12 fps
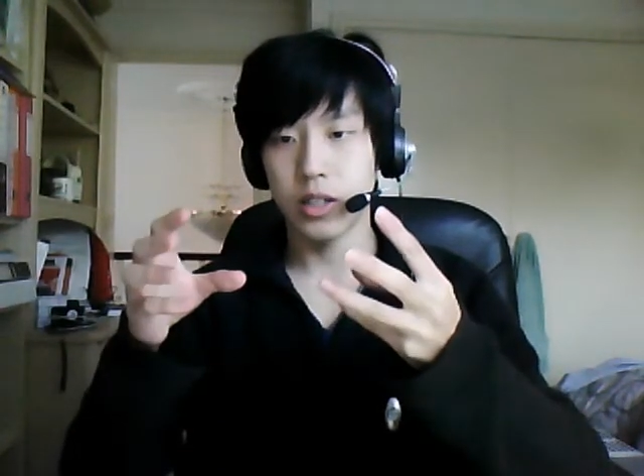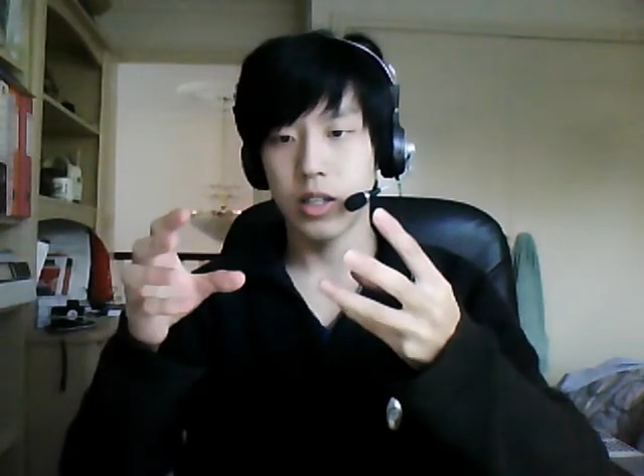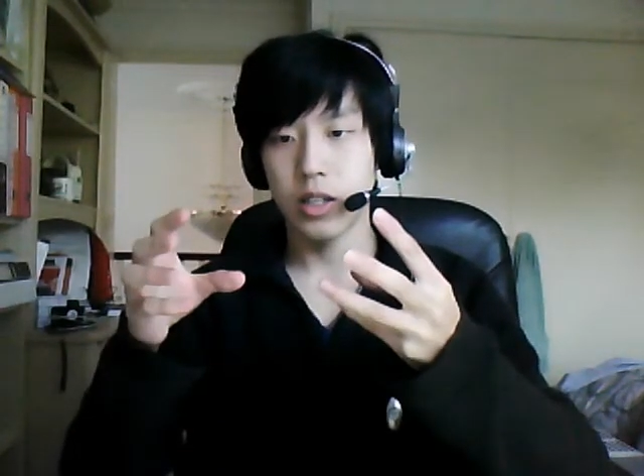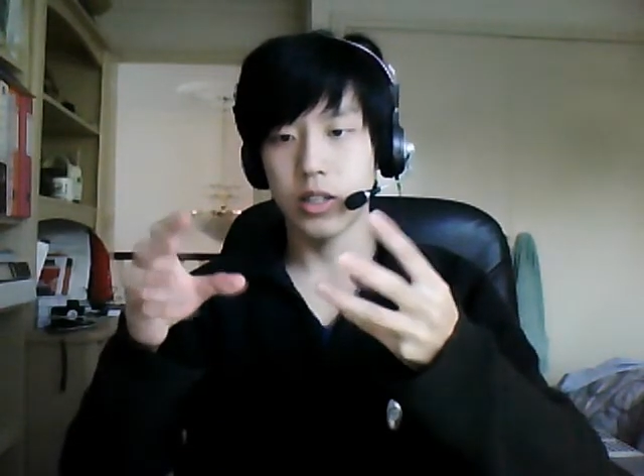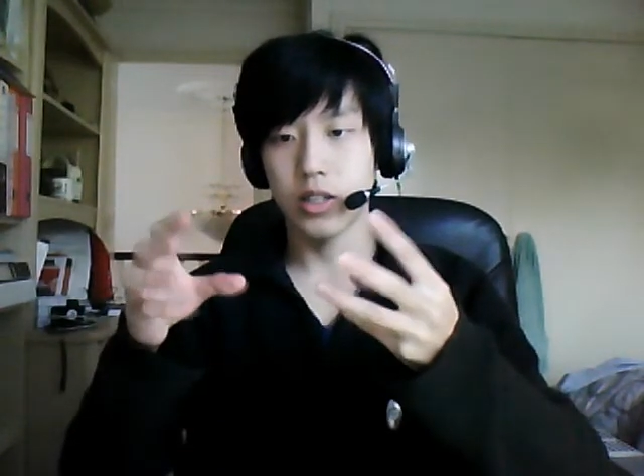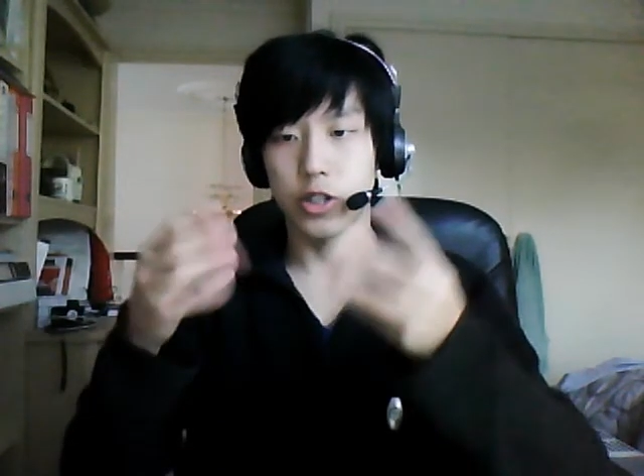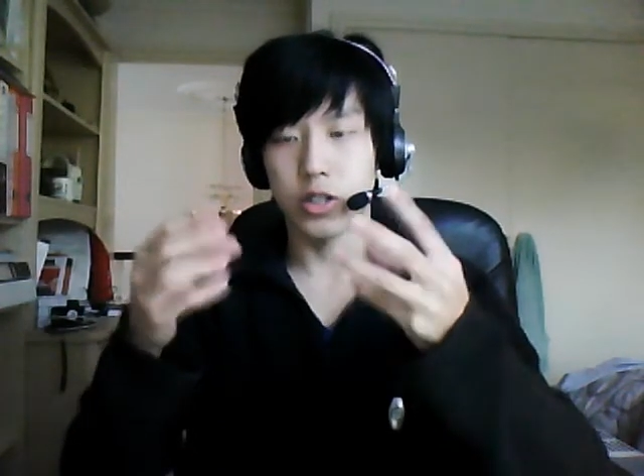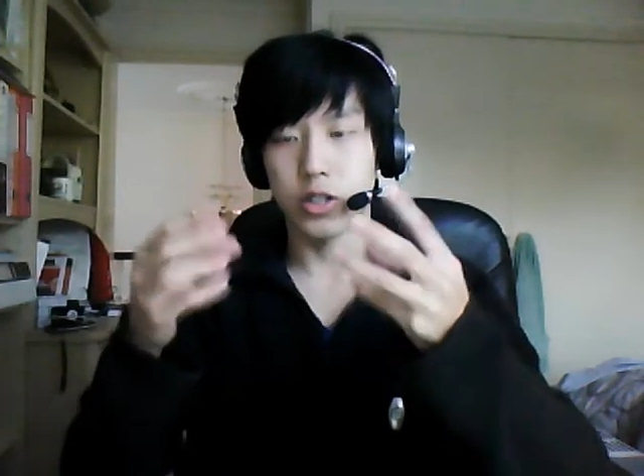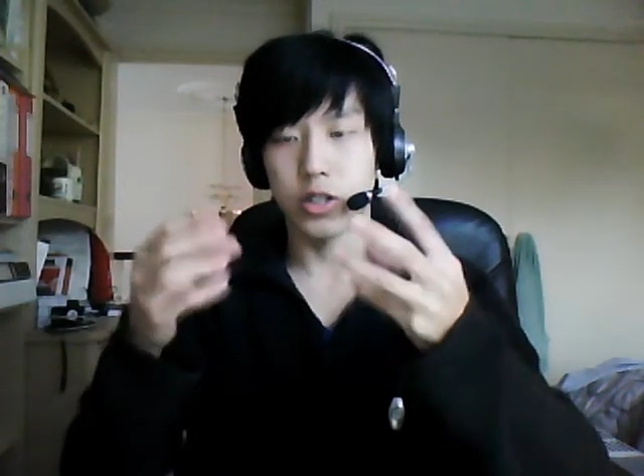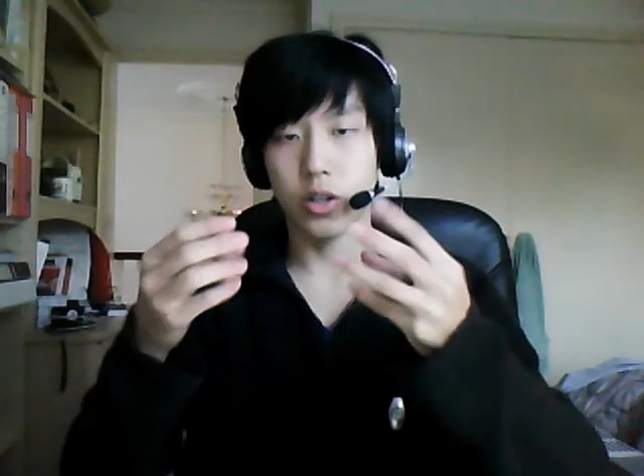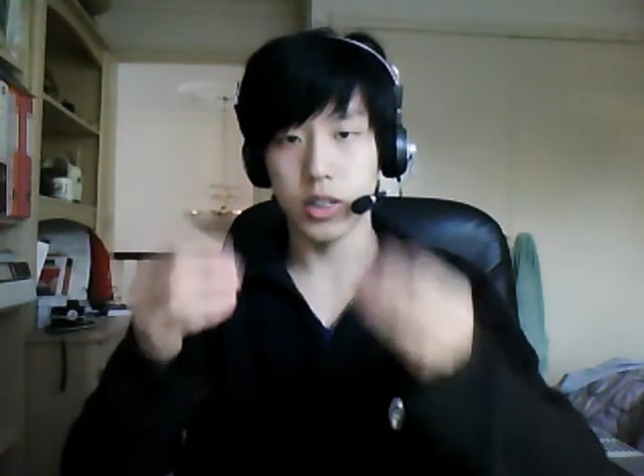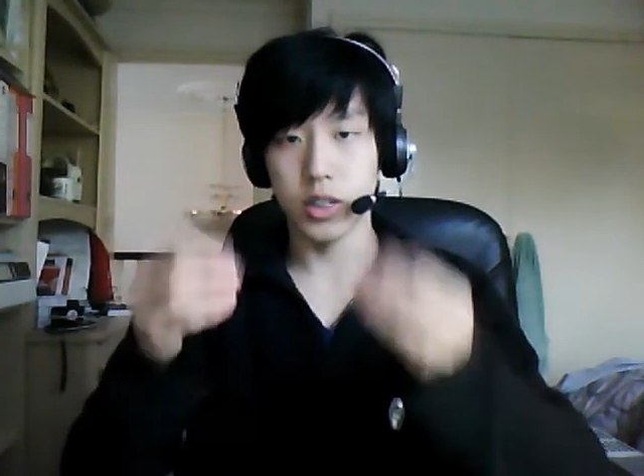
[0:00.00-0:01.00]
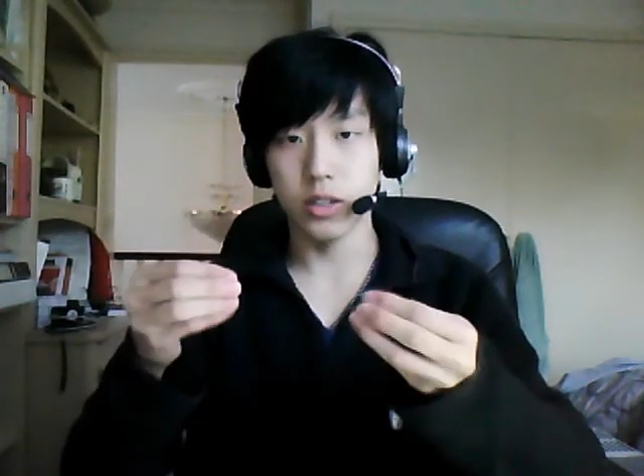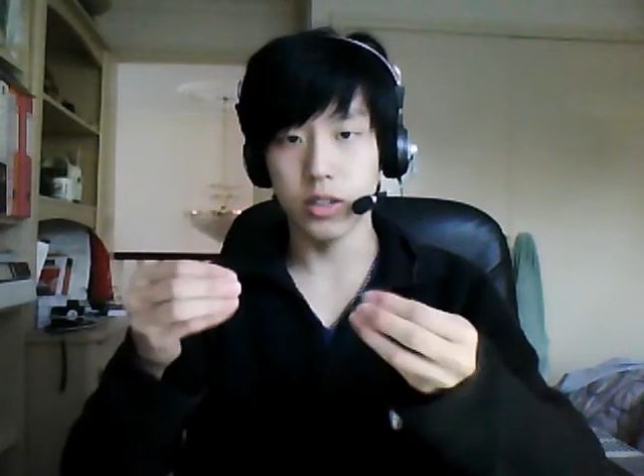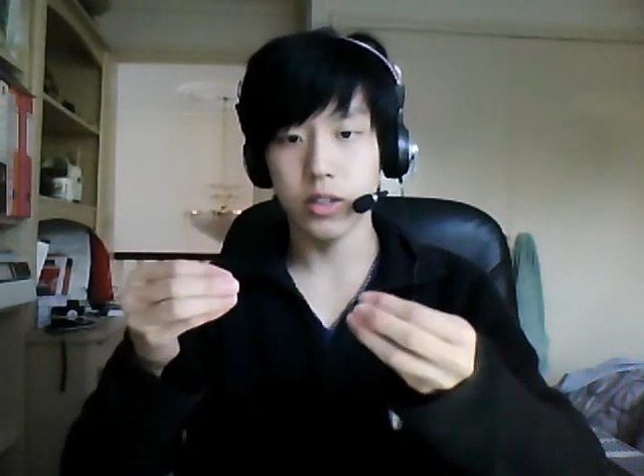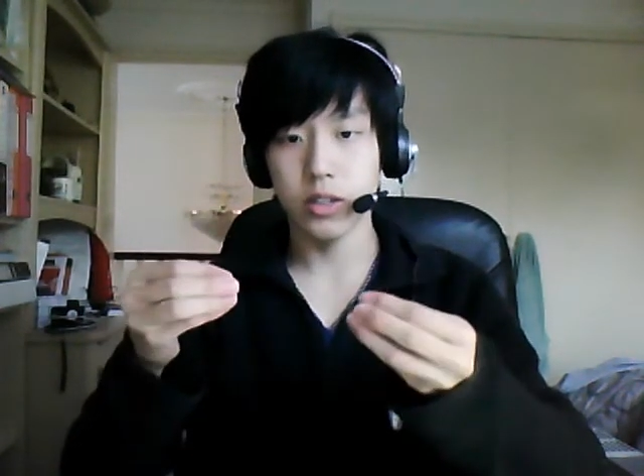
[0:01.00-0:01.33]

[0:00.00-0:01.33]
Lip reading: such as toxins,